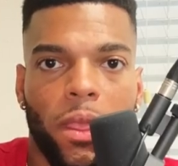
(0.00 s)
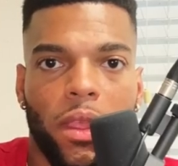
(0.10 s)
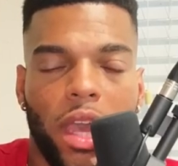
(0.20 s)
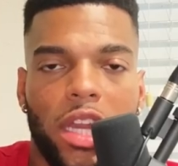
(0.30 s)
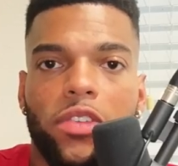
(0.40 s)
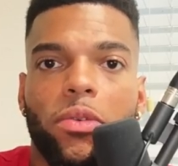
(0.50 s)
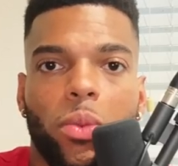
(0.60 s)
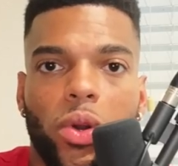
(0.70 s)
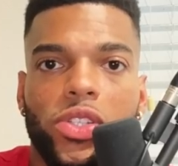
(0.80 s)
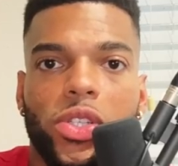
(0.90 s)
And even
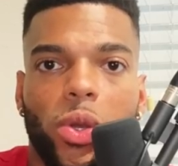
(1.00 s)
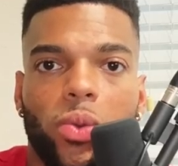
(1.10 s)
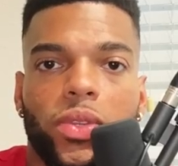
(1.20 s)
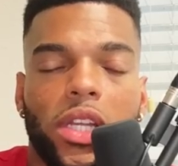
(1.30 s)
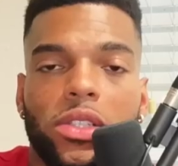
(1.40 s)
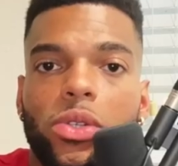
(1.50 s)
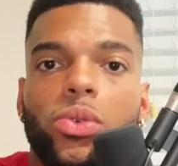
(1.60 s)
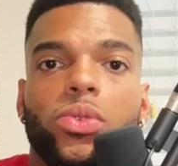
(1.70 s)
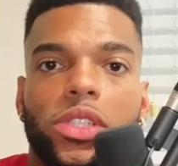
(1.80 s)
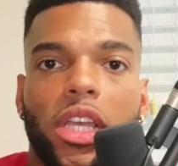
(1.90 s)
more so, they
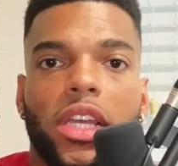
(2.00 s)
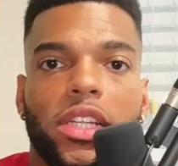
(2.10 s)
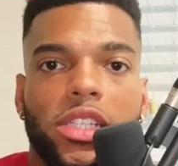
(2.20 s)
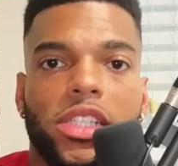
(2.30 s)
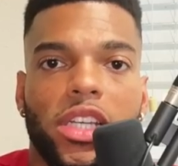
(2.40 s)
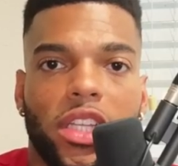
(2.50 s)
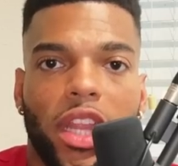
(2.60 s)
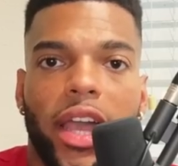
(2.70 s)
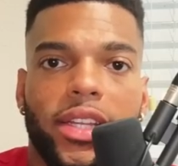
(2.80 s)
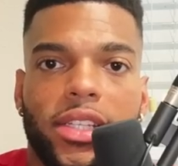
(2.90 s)
do shady shit
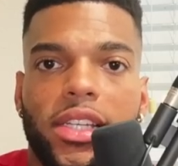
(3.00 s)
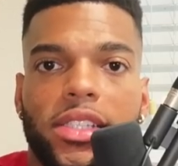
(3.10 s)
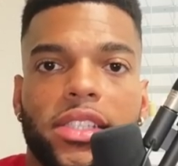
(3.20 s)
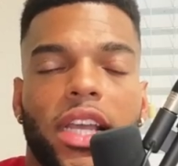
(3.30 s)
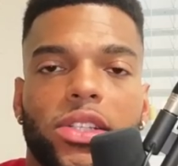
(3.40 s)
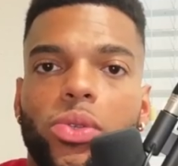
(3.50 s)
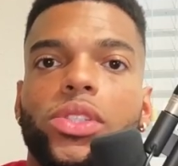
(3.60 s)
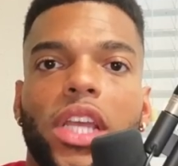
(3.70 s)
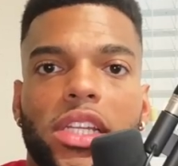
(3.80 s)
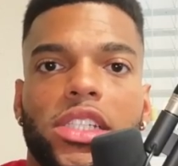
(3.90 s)
like this. They do
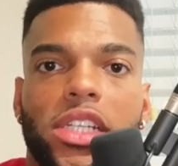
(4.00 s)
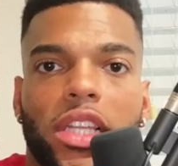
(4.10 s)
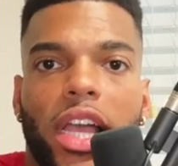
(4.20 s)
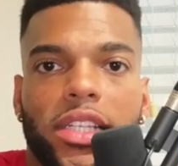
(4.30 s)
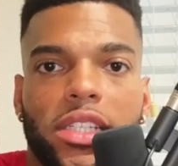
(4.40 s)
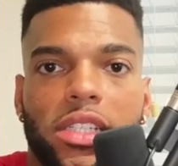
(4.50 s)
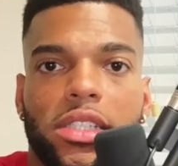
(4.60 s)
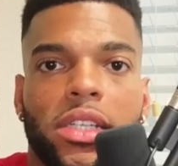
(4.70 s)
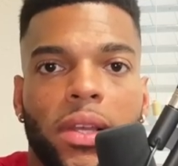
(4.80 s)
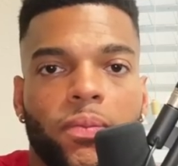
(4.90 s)
shady shit like this.
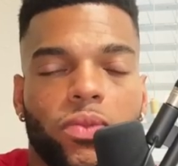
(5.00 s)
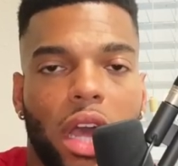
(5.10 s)
Now